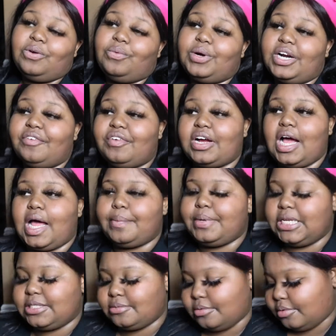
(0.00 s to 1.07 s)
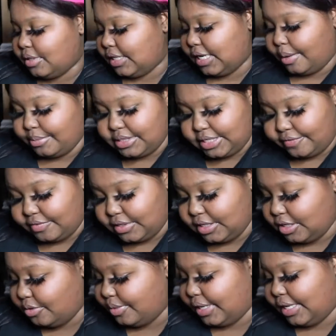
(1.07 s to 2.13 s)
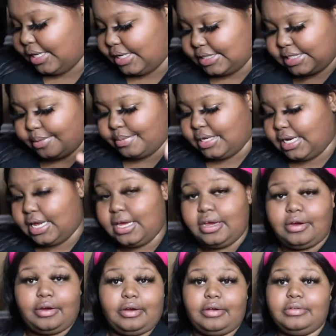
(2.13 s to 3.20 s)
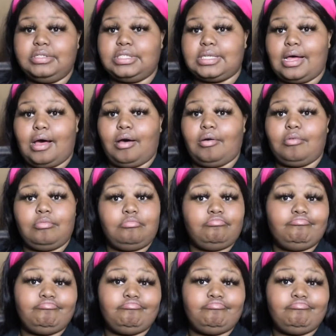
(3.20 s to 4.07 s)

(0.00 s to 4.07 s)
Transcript: whatever God bless me with, I'm just have to deal with, because I'm in it here. So,